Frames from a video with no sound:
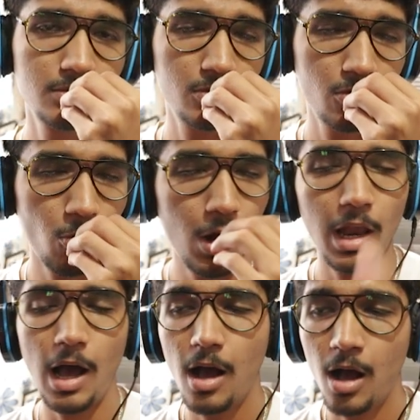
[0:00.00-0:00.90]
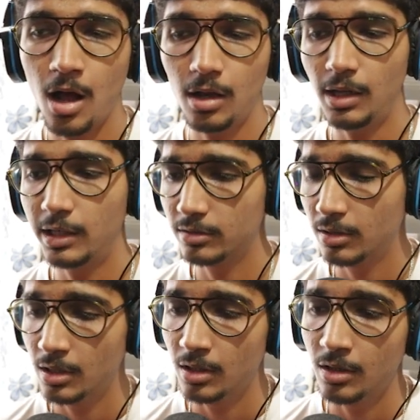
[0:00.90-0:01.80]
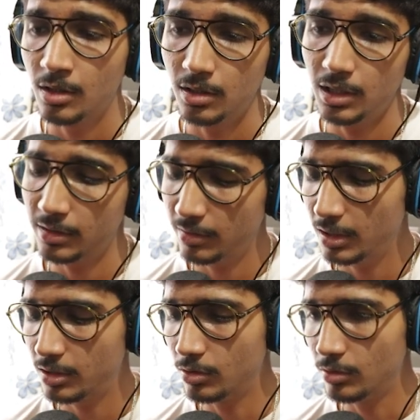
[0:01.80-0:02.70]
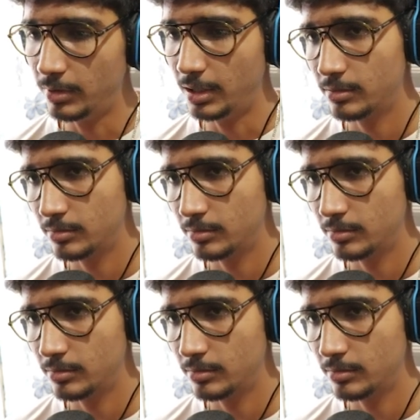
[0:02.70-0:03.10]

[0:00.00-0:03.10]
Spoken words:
voila, like really cool, man.